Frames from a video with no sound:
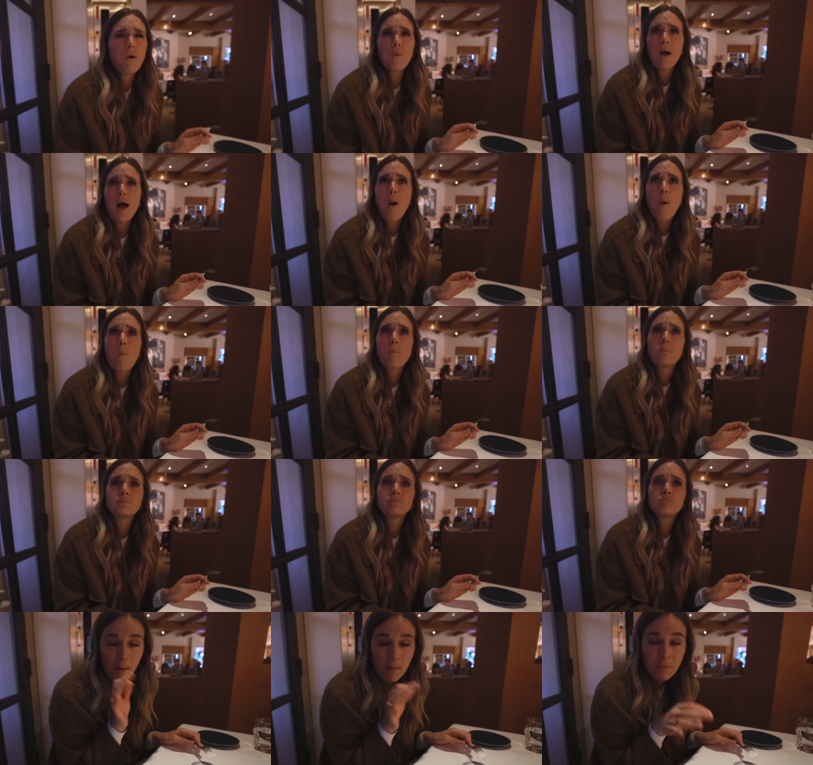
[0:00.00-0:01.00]
Oh wow,
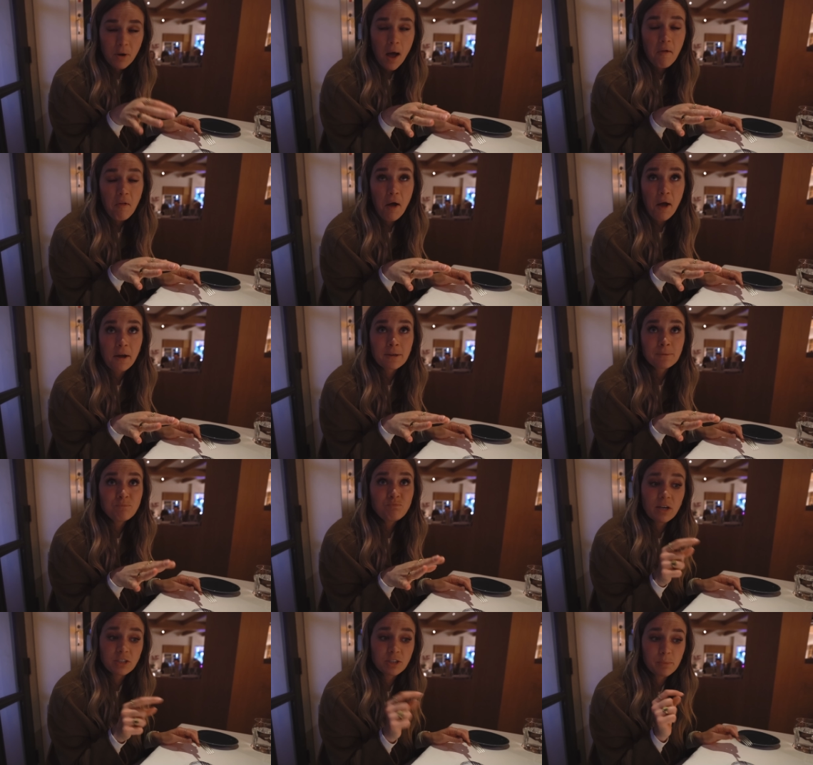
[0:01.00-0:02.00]
I'm not lying.
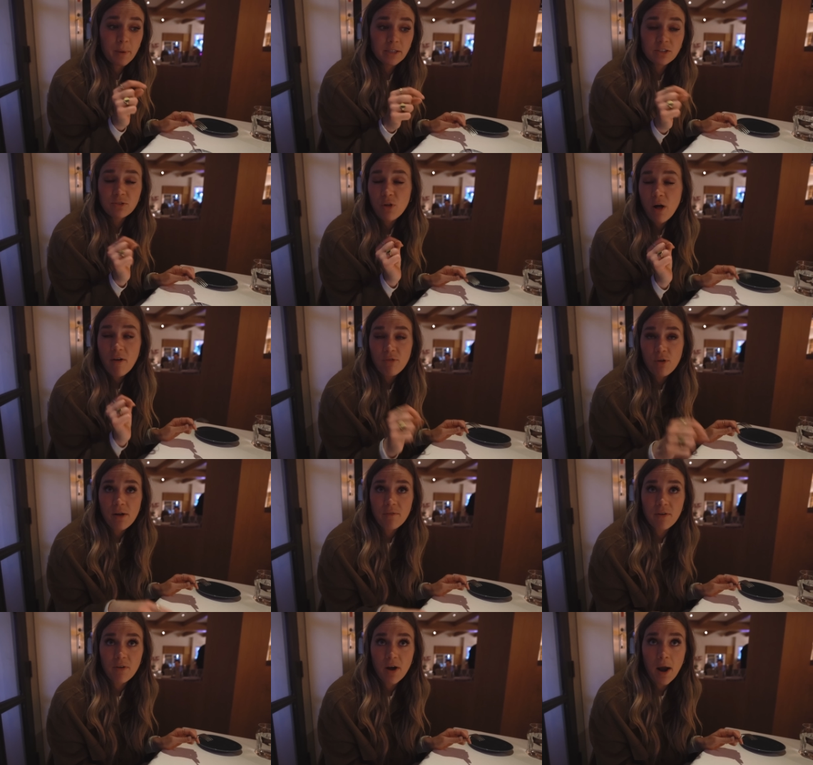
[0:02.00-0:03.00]
That's the best falafel
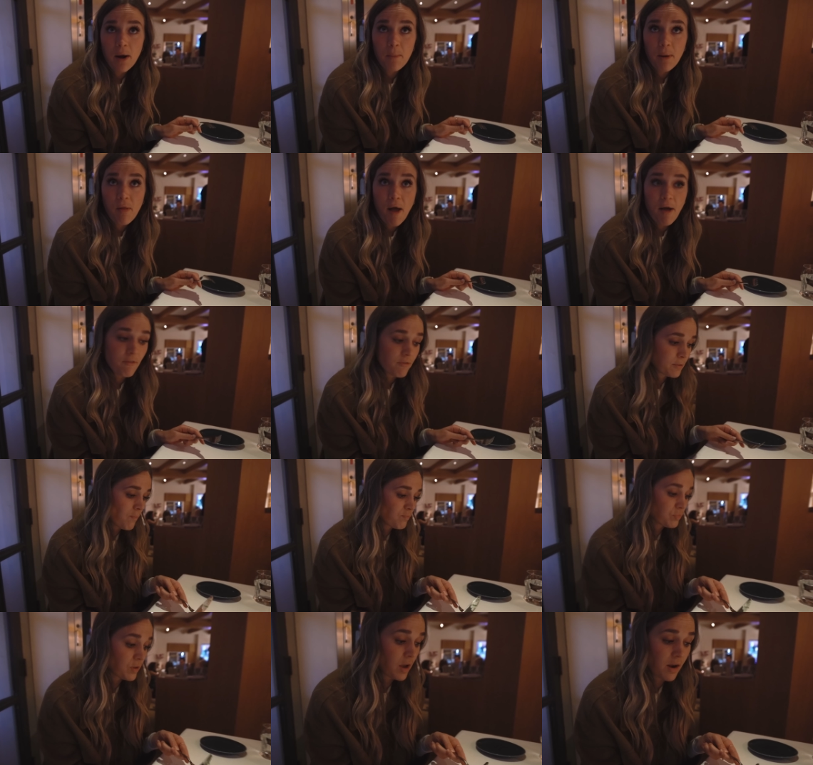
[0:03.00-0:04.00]
I've ever had in my life.
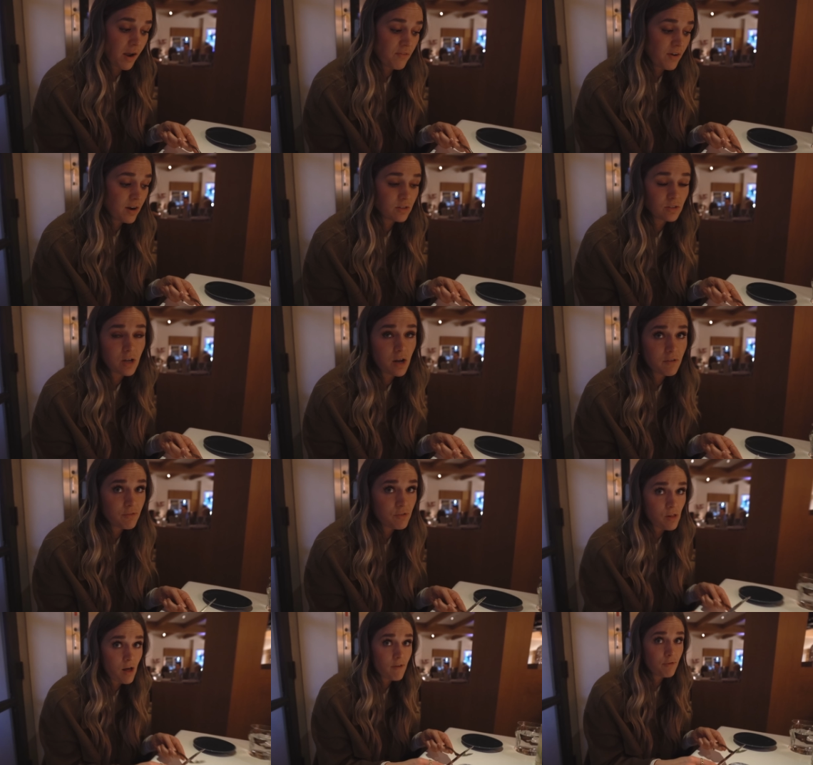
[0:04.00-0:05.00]
Wow. And I've had a lot of
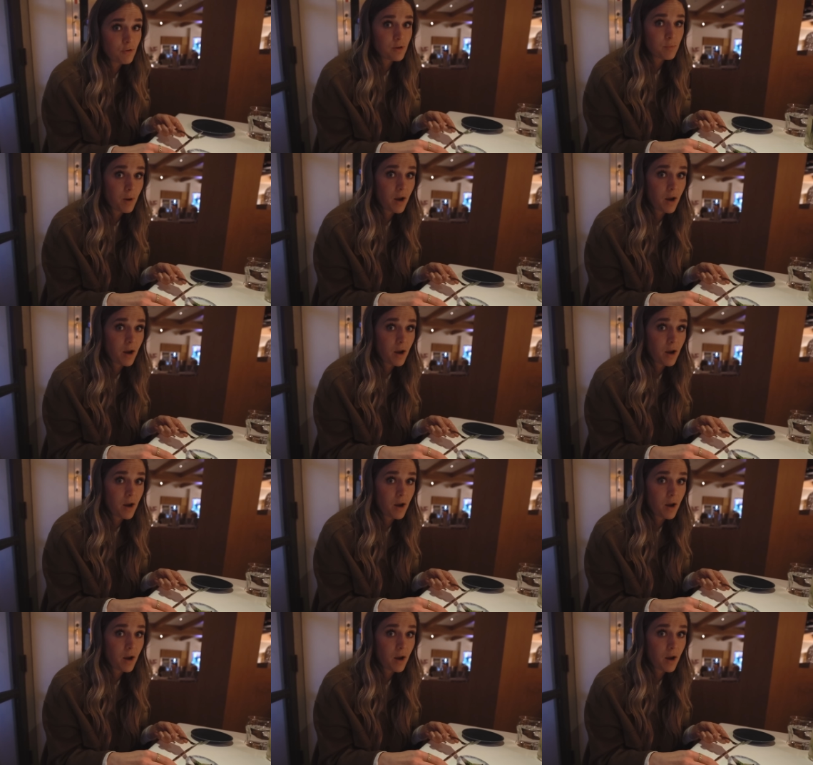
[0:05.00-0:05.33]
falafel.